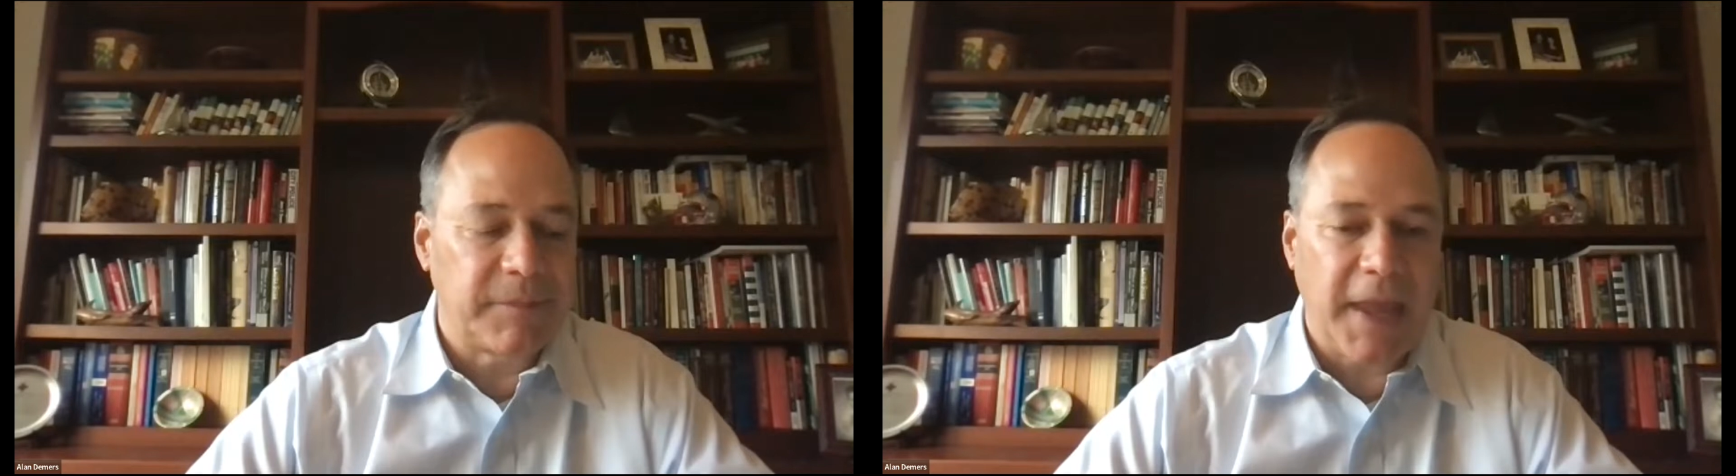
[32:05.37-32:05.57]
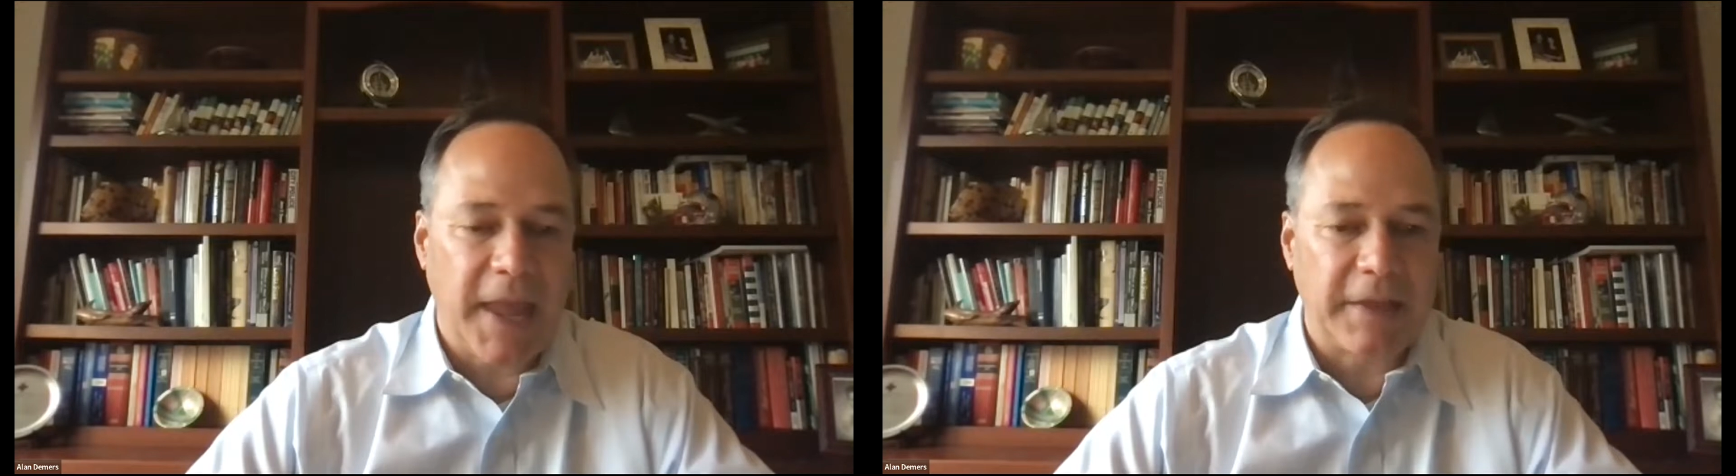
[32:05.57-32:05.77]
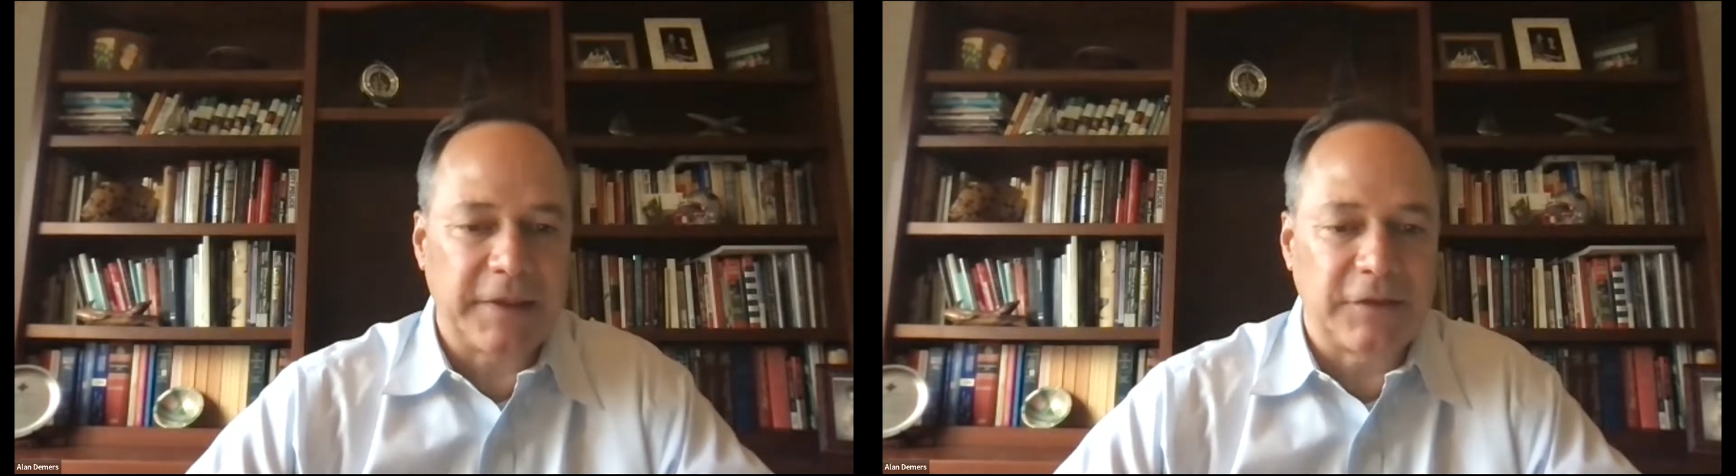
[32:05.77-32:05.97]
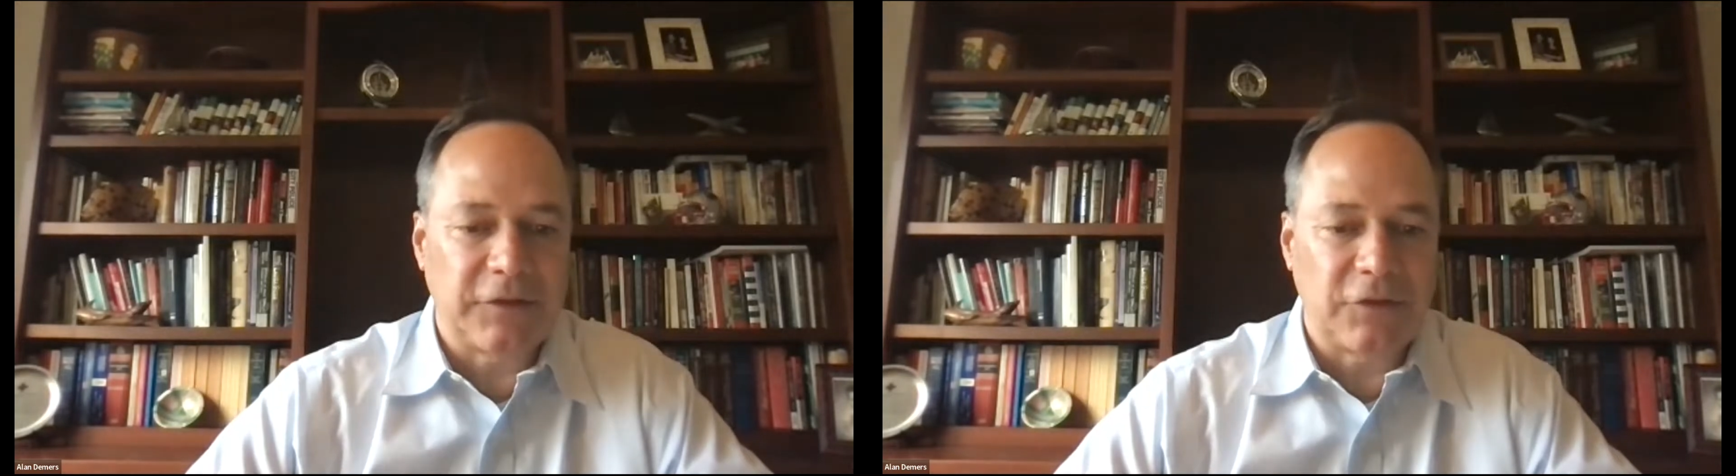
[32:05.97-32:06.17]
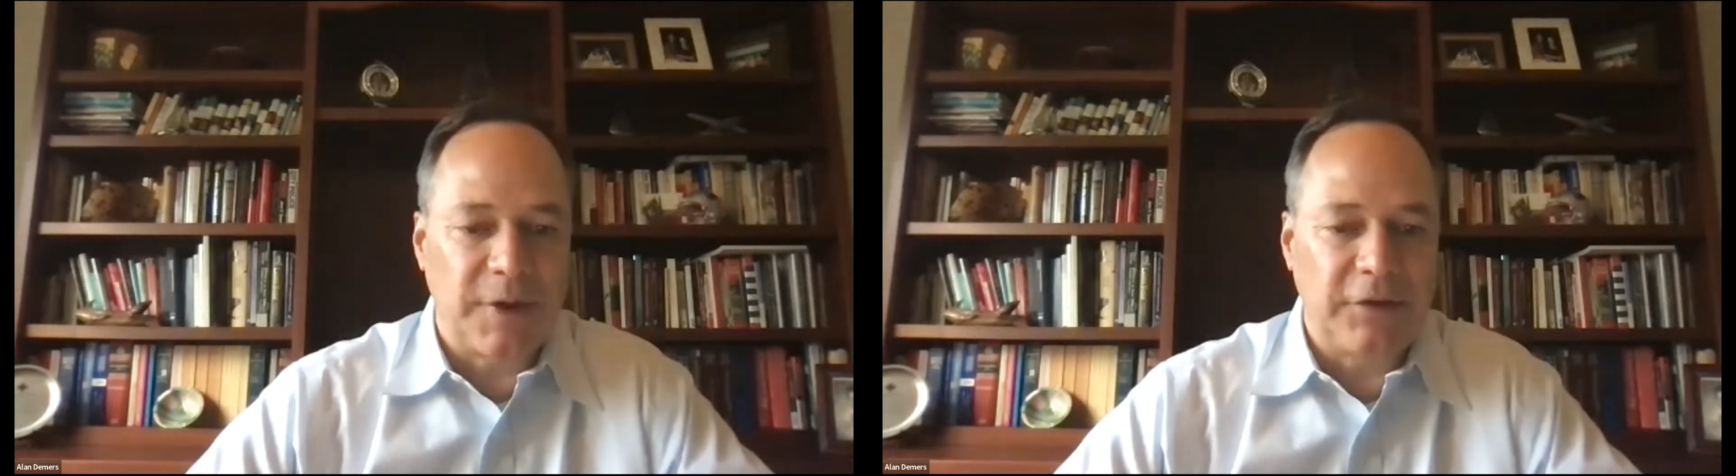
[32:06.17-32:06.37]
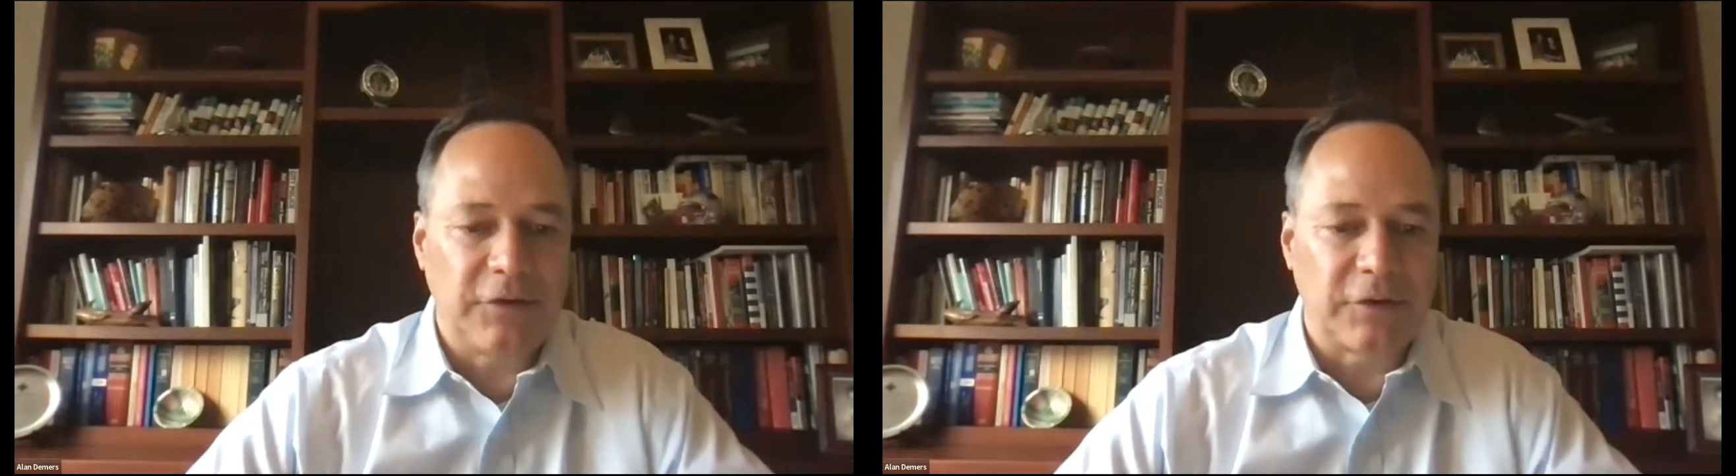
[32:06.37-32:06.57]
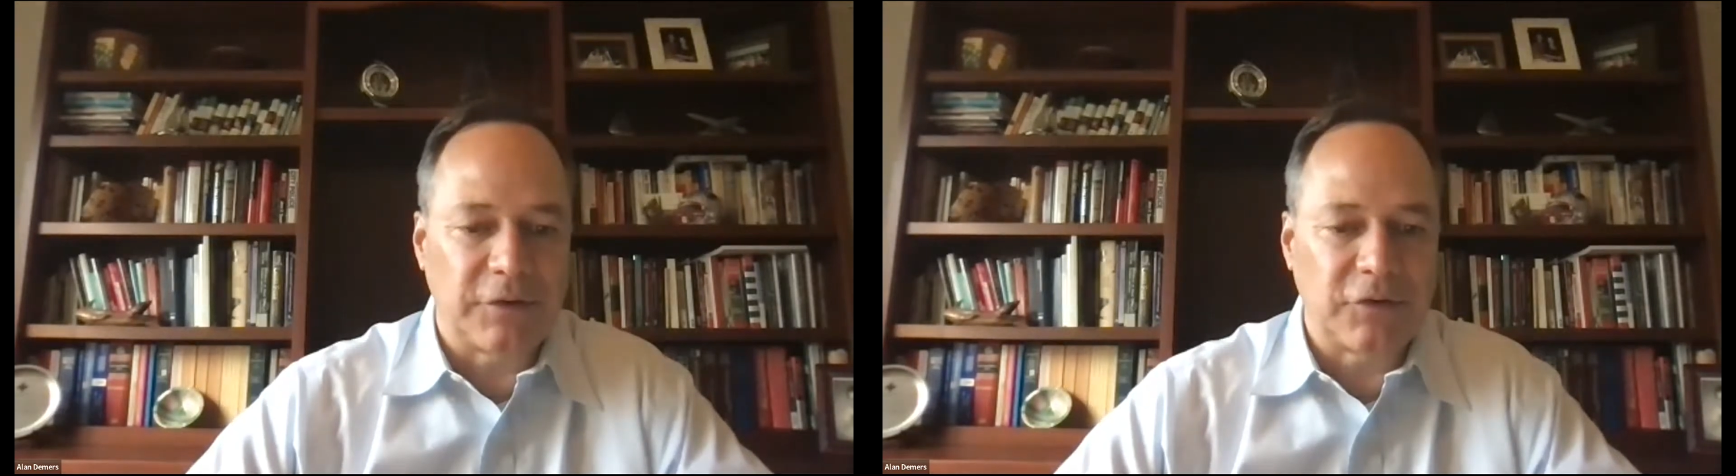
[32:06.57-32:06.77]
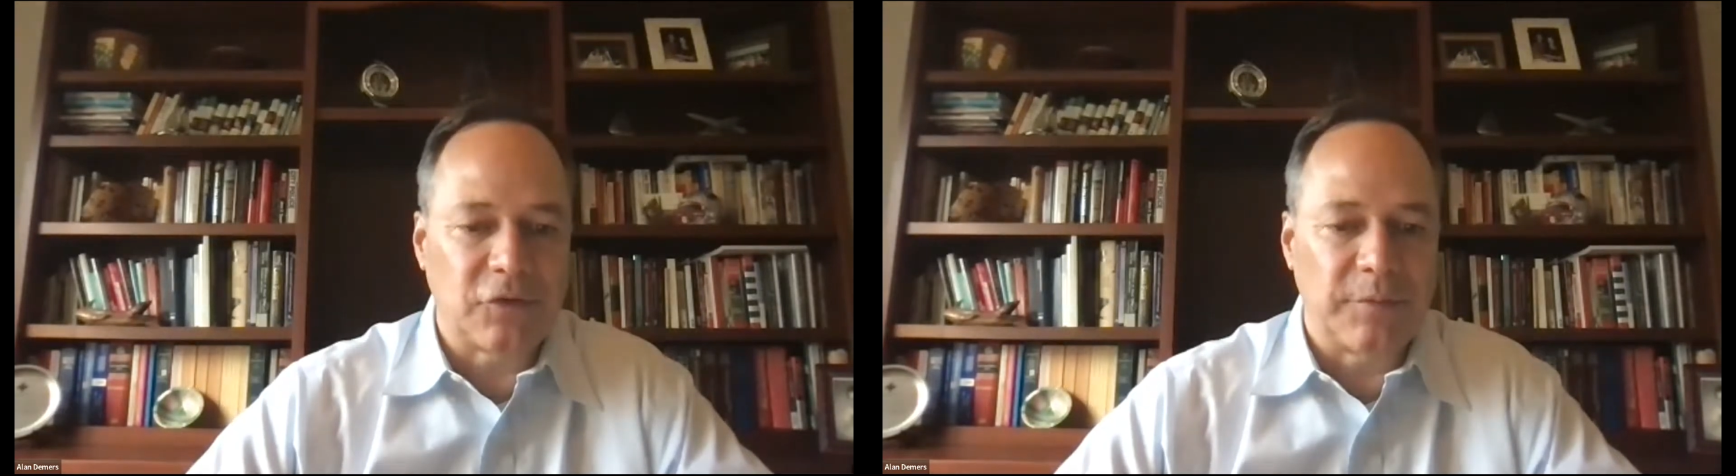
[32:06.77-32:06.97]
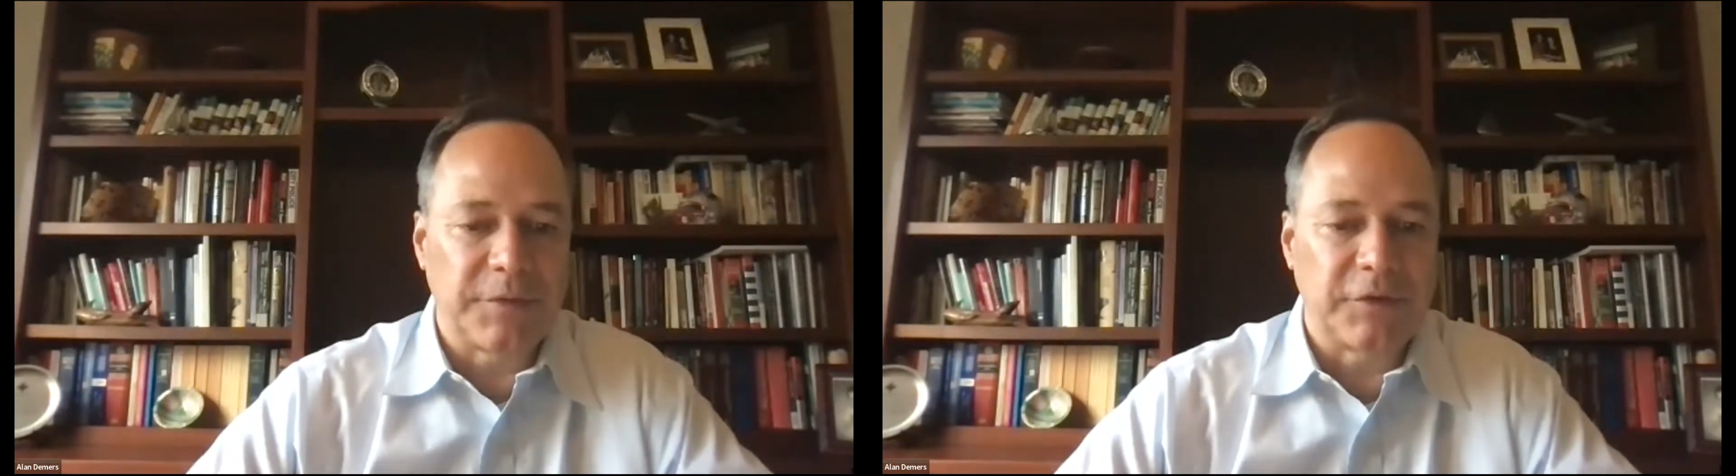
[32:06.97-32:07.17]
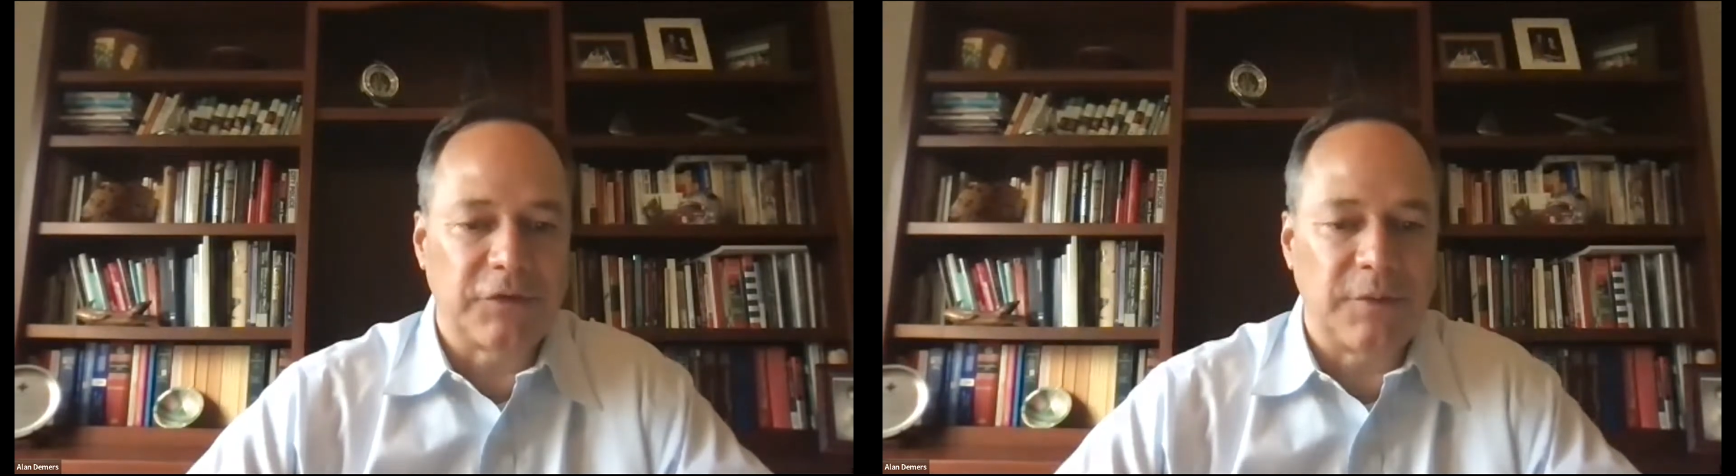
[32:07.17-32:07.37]
cat situation or storm
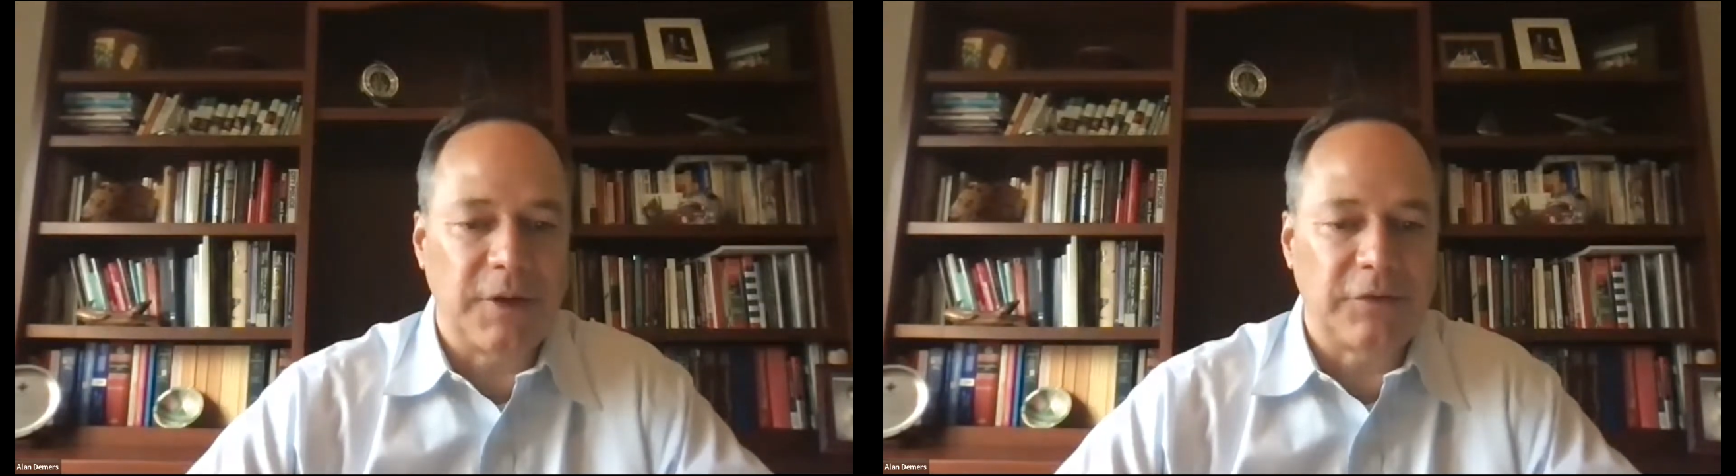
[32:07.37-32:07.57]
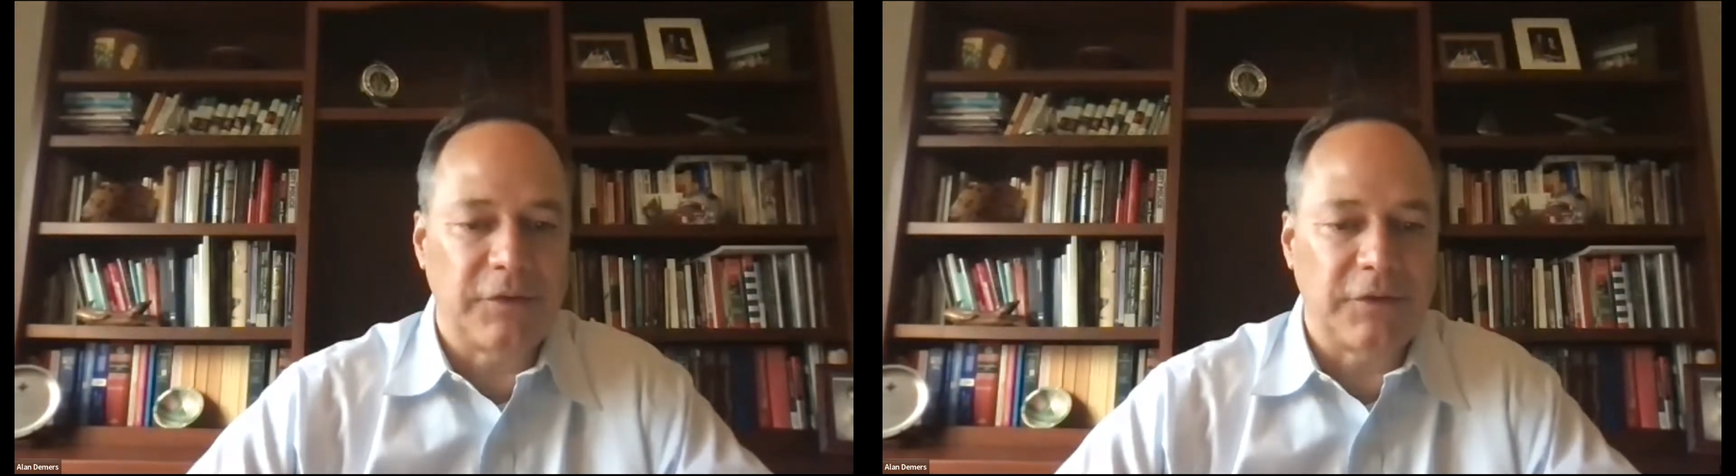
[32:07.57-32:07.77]
situation